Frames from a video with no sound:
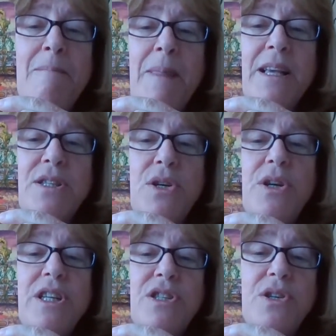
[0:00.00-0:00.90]
It's
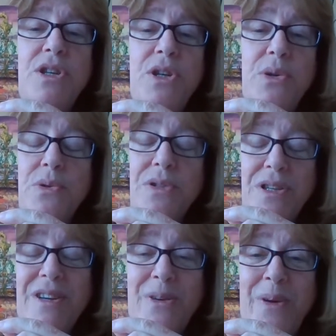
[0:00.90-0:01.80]
good. It's good news.
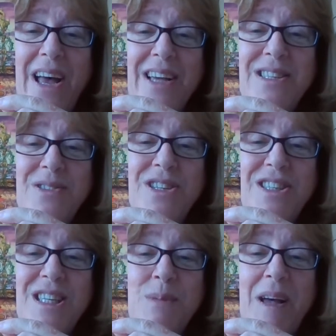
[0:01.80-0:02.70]
Okay, so
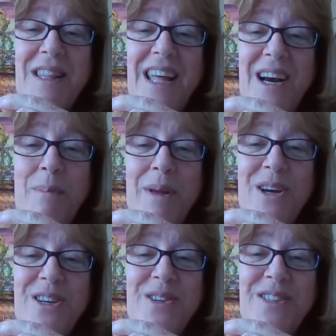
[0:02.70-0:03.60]
just expect that it'll be
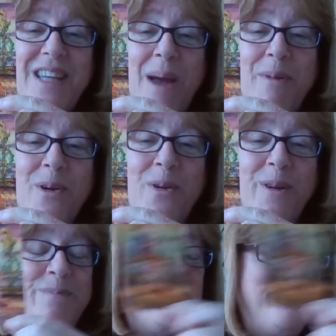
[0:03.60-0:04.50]
good news, Capricorn.